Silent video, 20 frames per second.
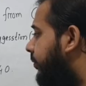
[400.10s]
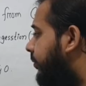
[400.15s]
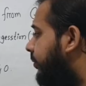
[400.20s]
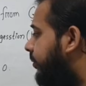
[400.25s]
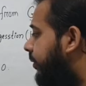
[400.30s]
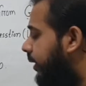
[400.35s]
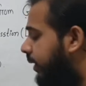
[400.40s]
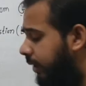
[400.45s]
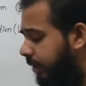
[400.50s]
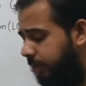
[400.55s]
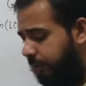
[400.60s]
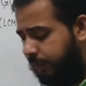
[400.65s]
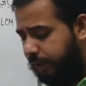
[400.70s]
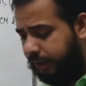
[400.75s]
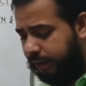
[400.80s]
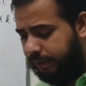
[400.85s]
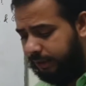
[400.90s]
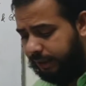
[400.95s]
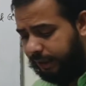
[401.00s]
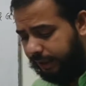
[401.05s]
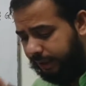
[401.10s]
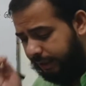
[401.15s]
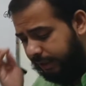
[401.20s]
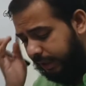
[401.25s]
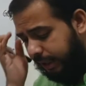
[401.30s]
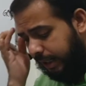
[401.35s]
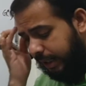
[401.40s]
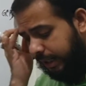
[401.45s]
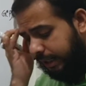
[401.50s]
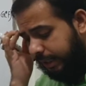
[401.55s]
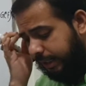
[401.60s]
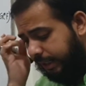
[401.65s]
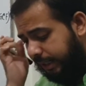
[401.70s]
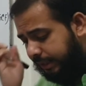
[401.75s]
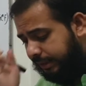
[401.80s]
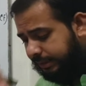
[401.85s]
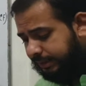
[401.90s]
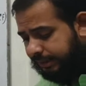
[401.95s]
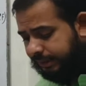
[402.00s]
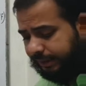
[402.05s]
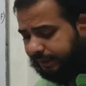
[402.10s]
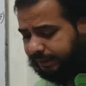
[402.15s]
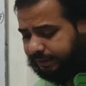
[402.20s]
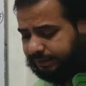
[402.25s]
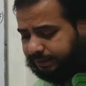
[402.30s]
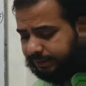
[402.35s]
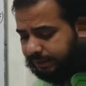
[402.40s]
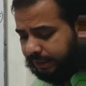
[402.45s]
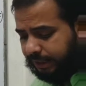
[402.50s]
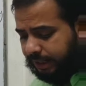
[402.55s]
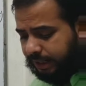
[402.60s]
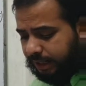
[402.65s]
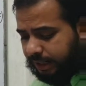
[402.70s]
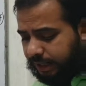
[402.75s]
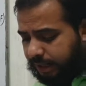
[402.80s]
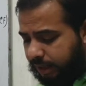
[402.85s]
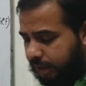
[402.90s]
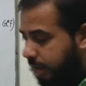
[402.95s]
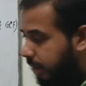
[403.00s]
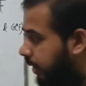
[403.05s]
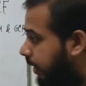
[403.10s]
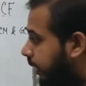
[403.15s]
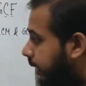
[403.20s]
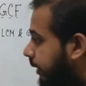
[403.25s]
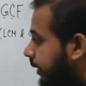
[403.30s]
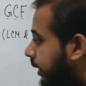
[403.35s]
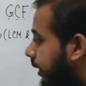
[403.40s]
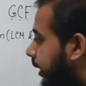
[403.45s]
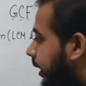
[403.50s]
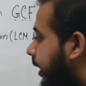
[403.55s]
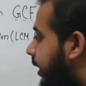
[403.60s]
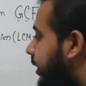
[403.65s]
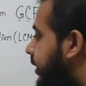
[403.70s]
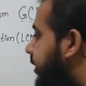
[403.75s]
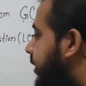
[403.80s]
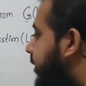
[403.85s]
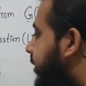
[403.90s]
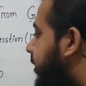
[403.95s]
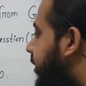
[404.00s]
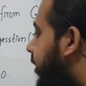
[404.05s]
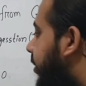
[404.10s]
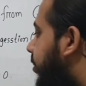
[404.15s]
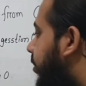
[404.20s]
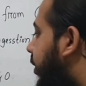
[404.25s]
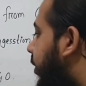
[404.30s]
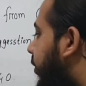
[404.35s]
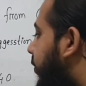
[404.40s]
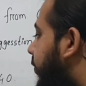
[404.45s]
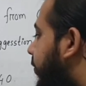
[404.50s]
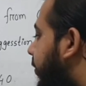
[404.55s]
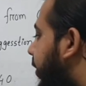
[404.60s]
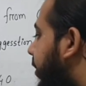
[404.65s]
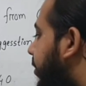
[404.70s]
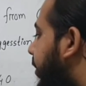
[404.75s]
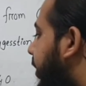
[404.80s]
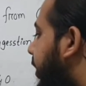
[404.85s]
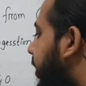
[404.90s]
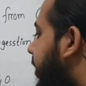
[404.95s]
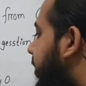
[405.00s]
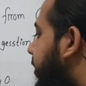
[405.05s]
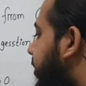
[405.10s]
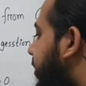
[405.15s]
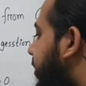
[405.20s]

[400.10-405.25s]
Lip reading: finally we can write the answer as the largest number of families,